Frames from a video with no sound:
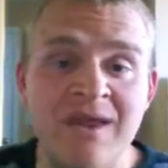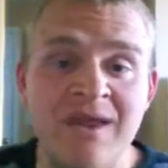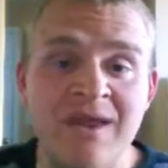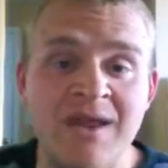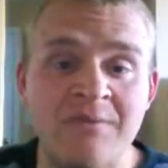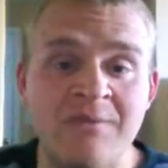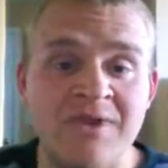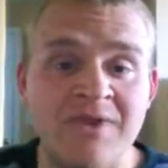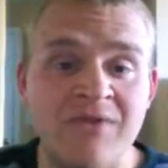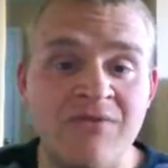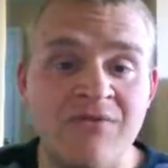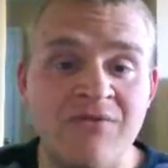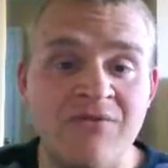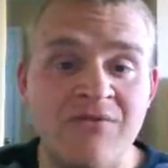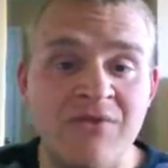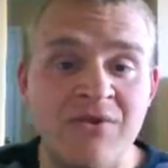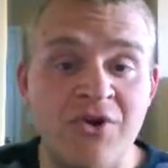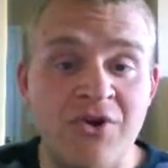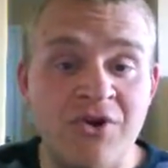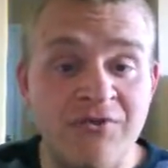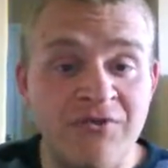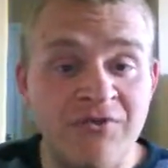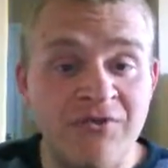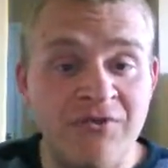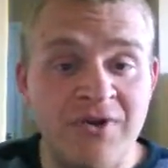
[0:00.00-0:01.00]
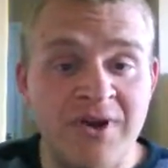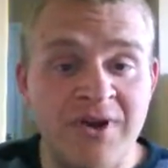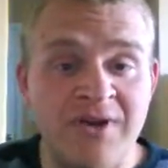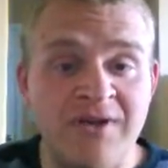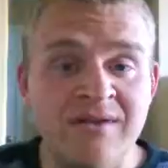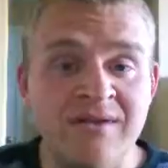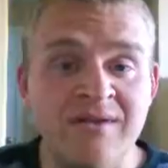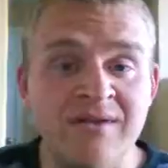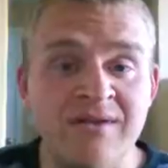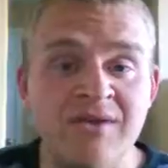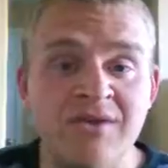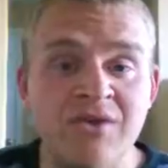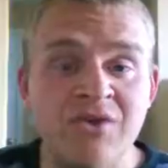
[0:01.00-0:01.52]
and her
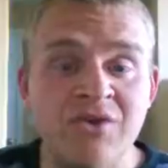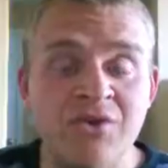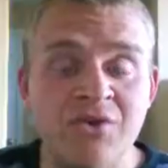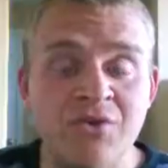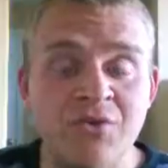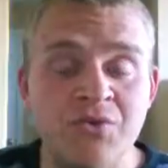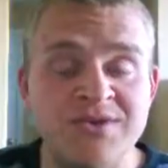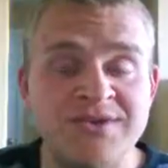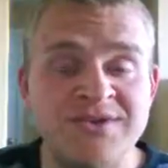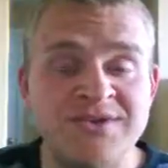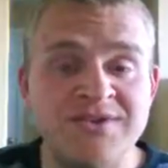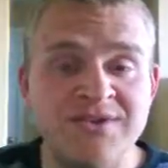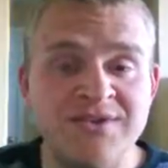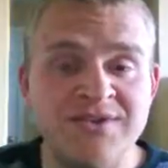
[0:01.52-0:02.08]
friend, who was